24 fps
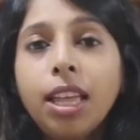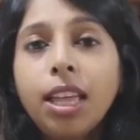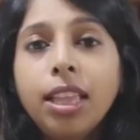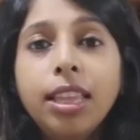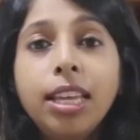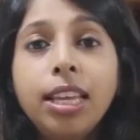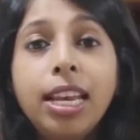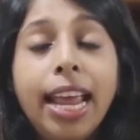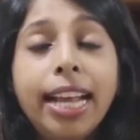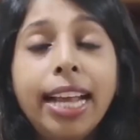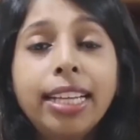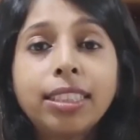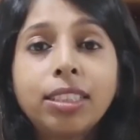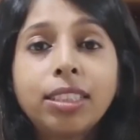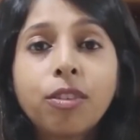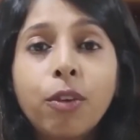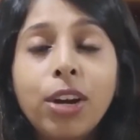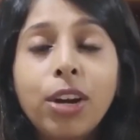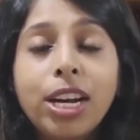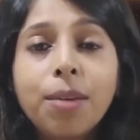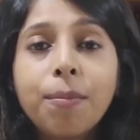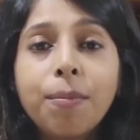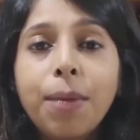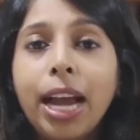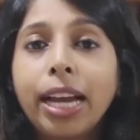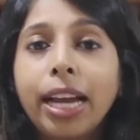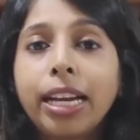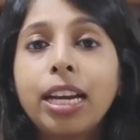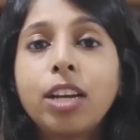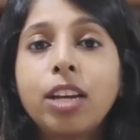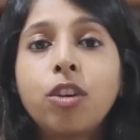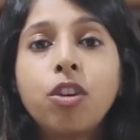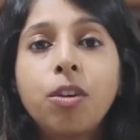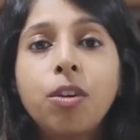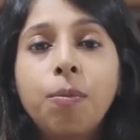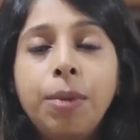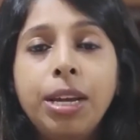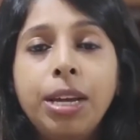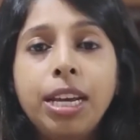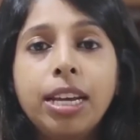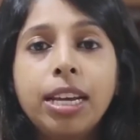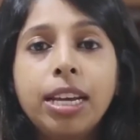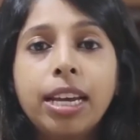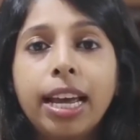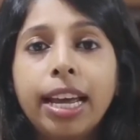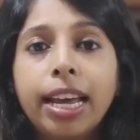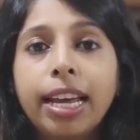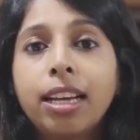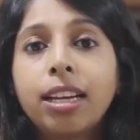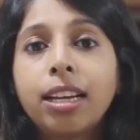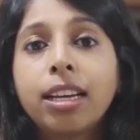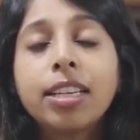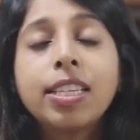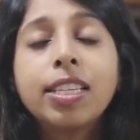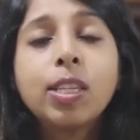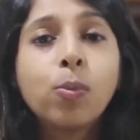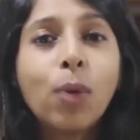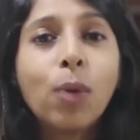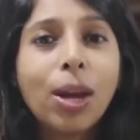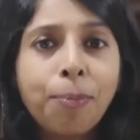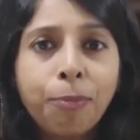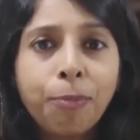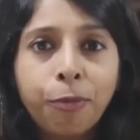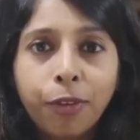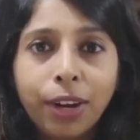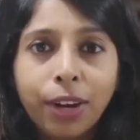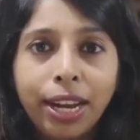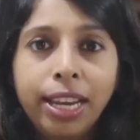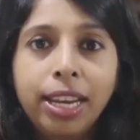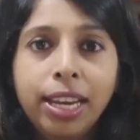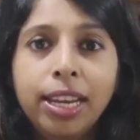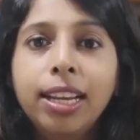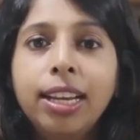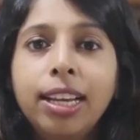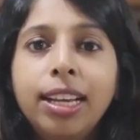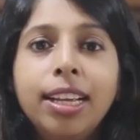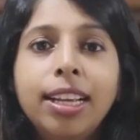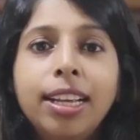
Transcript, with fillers: The next reader magnet could be like a swipe file.